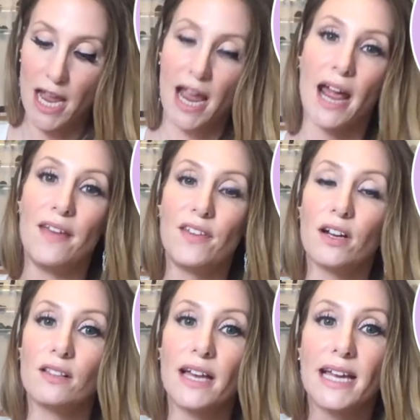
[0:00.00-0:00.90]
And they're
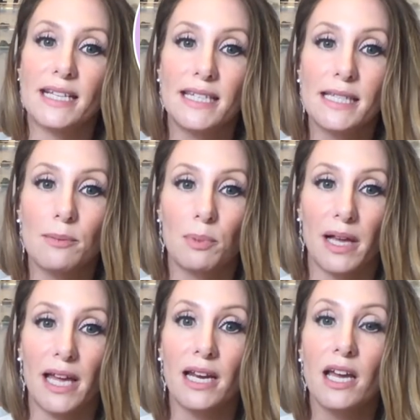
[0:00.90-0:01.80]
like
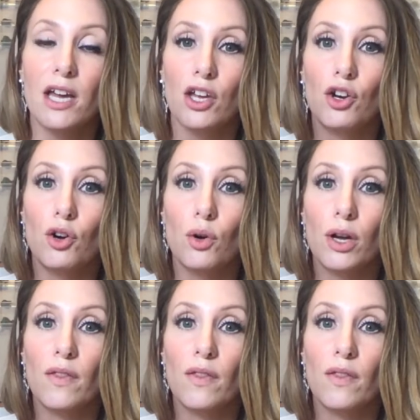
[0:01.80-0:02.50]
discipline. You know,